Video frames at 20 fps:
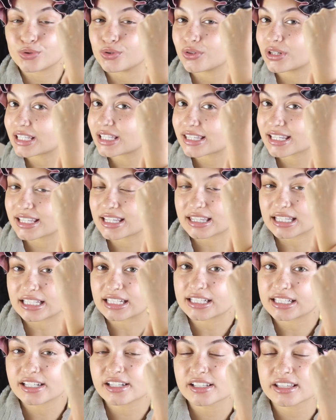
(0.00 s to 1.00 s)
you can see that the
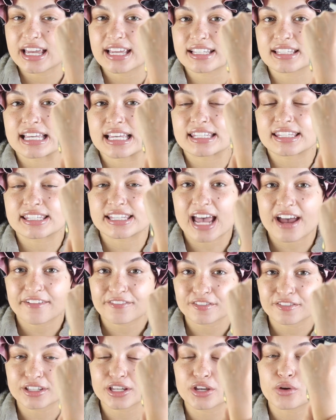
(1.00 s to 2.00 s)
clear lace is
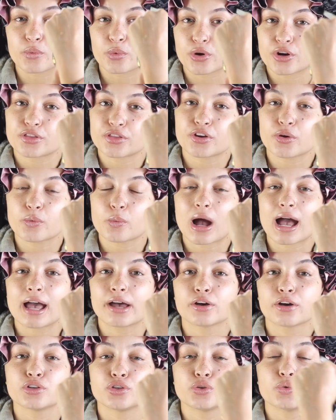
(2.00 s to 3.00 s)
definitely worth your while.